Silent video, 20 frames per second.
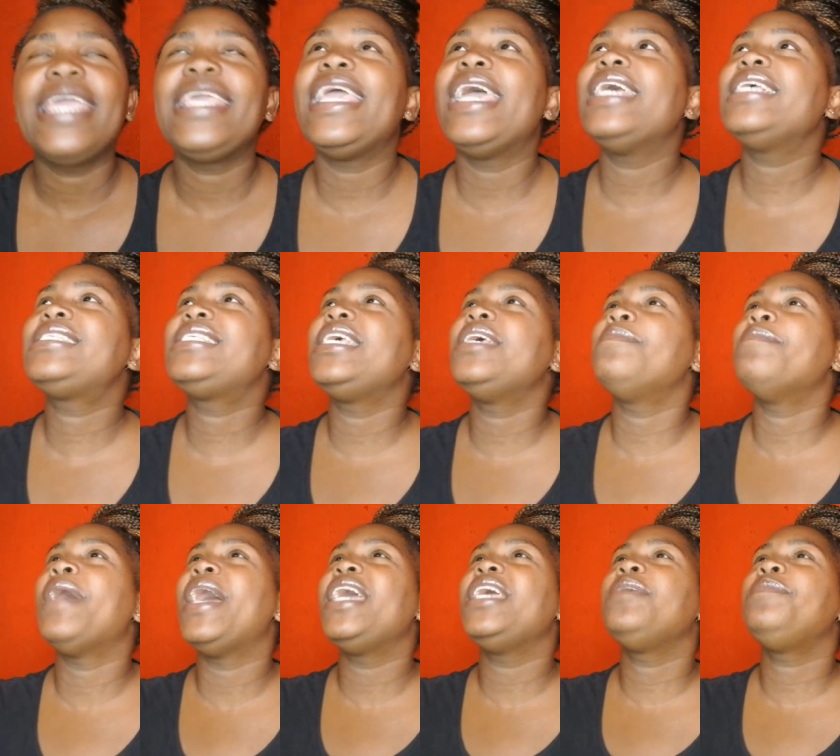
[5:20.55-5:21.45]
Yes, it
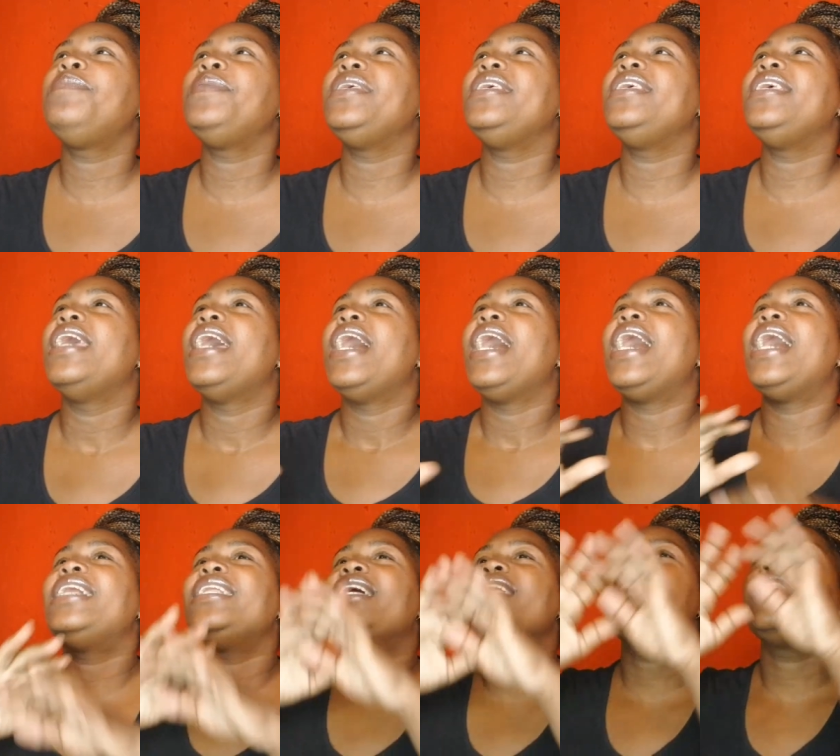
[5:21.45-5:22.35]
might be
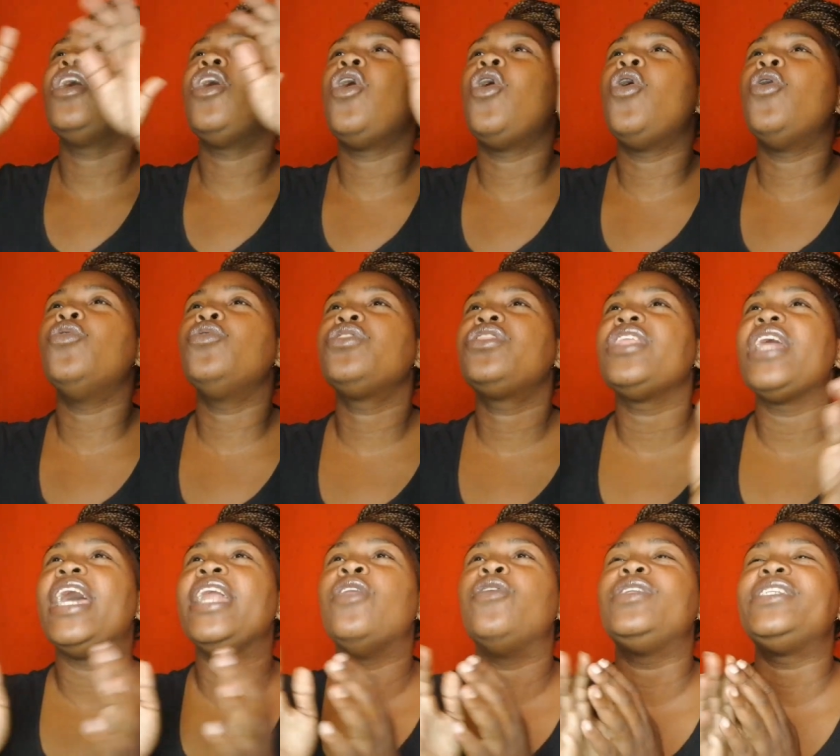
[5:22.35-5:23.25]
under the oath
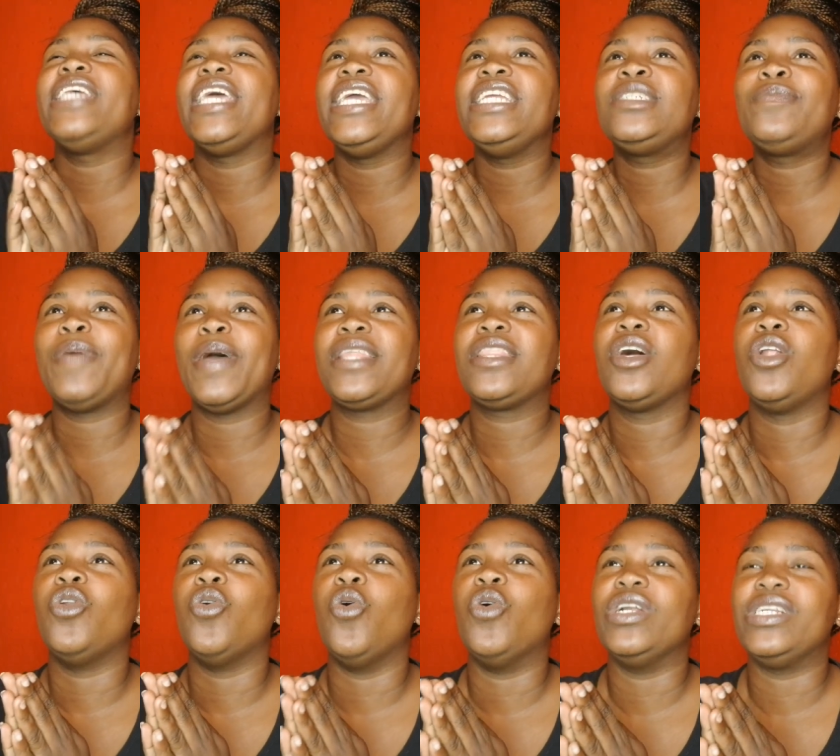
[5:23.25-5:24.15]
and ordained by the
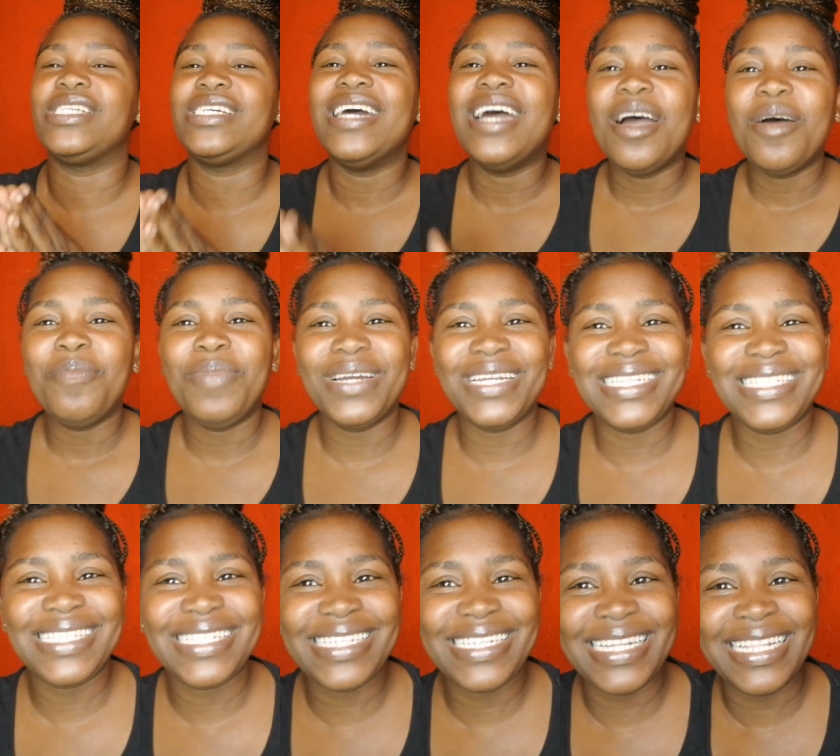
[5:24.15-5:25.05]
Lord, but
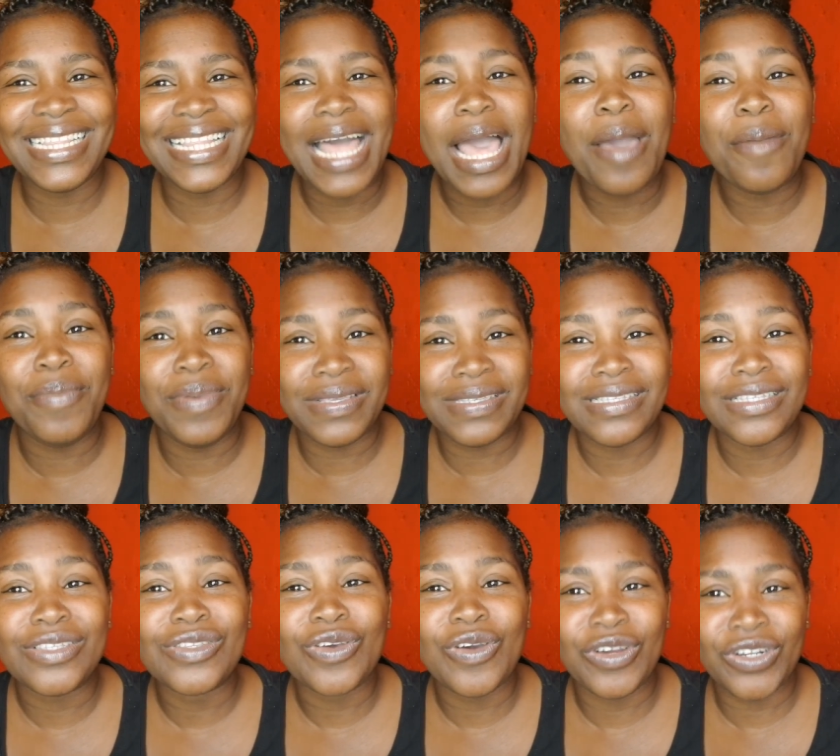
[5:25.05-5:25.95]
it's still a
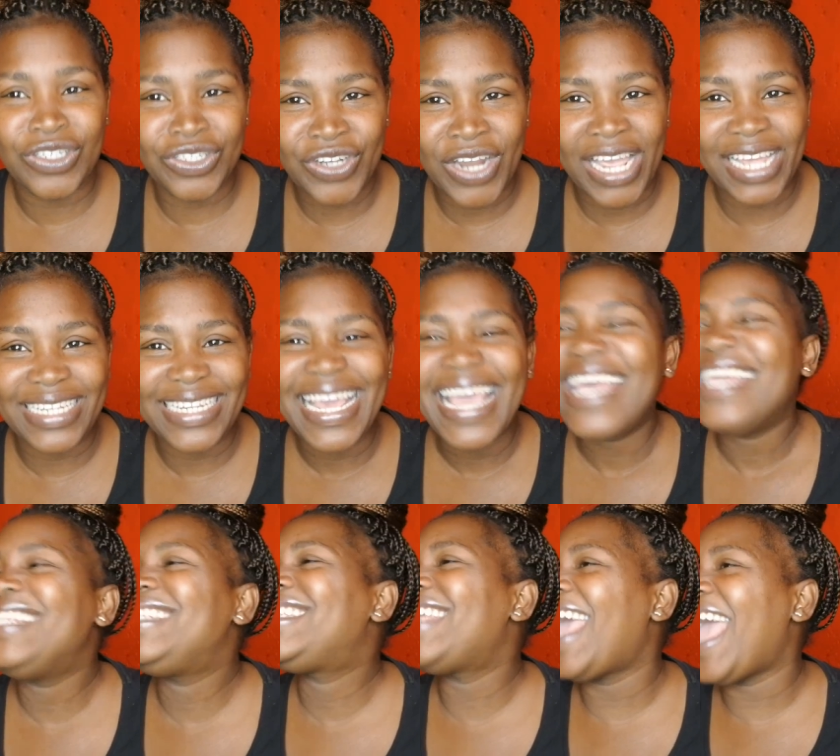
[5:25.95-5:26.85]
business contract.
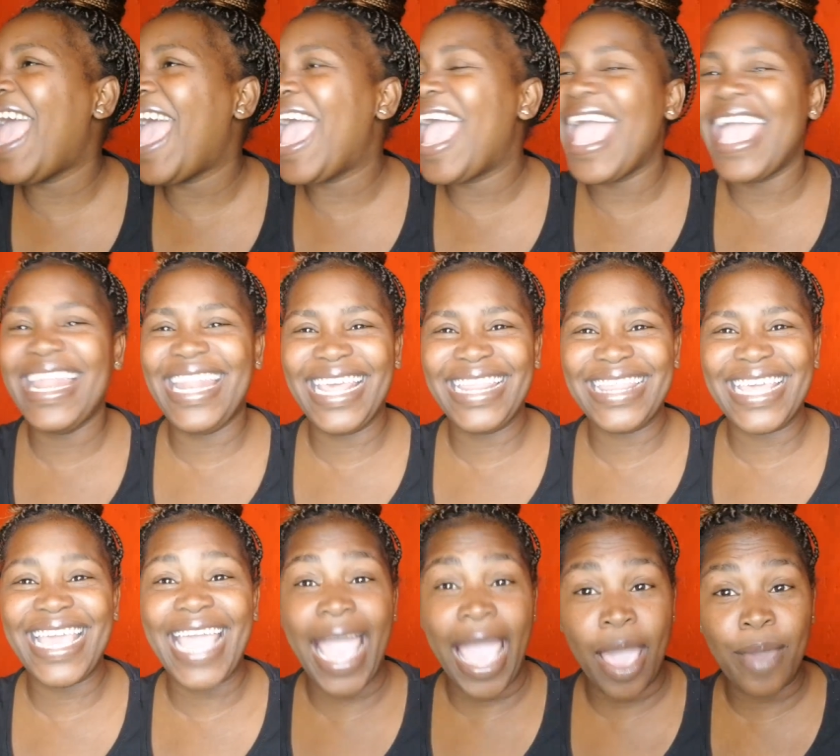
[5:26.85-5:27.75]
Dare
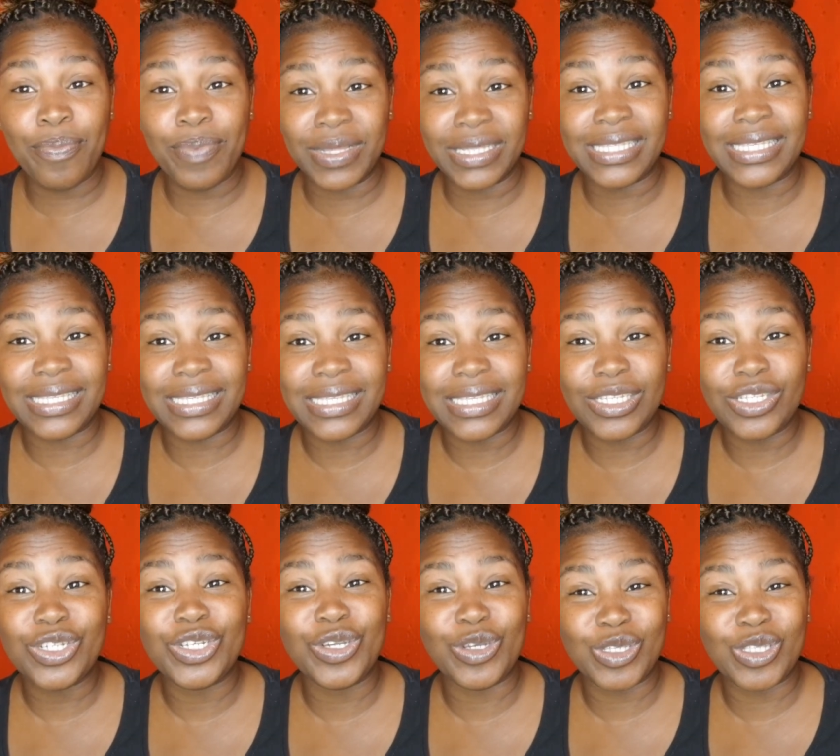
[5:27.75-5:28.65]
anything happens
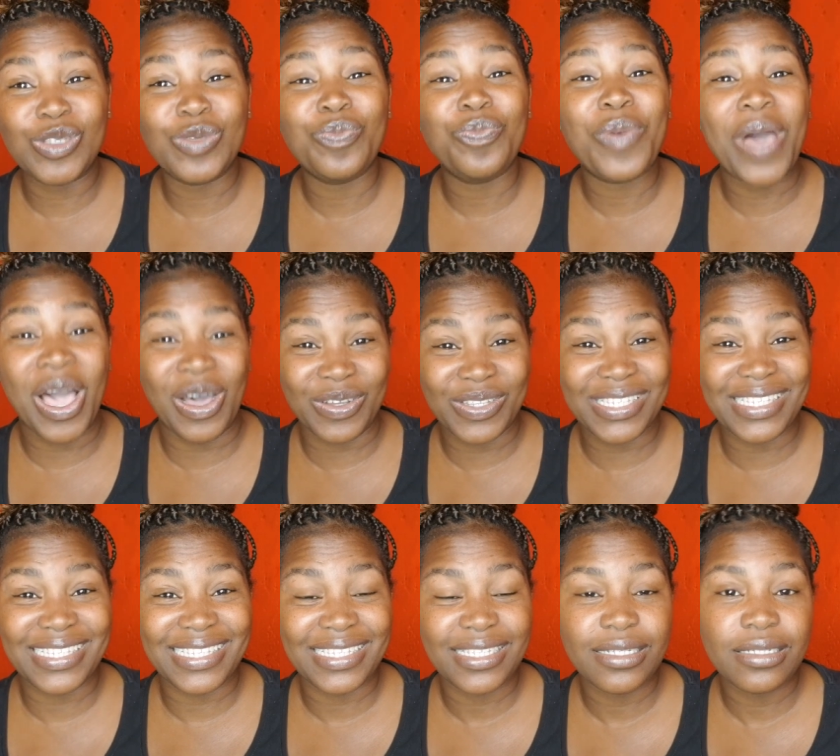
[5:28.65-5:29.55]
to your
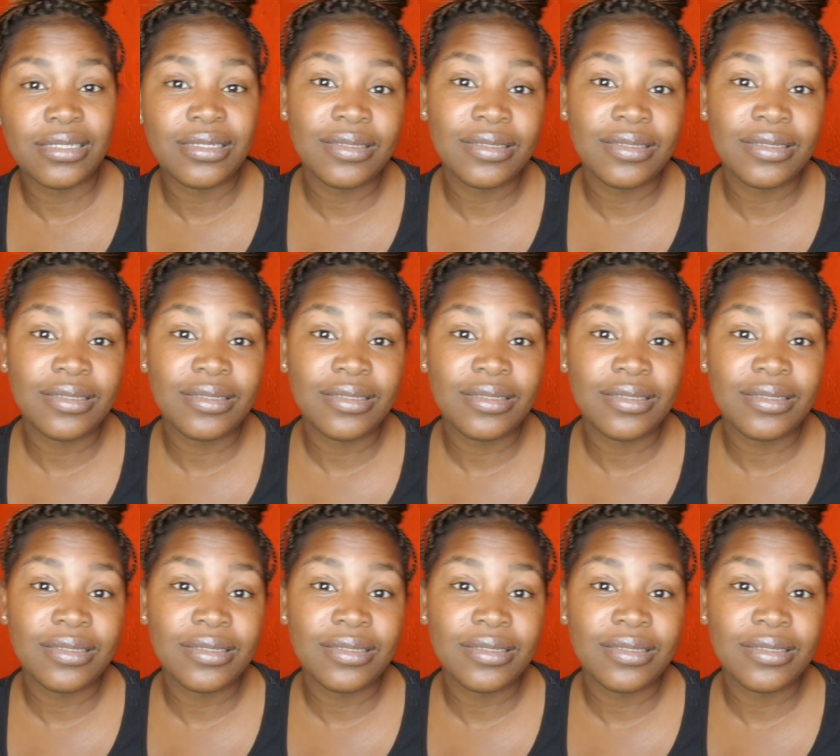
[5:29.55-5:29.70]
spouse,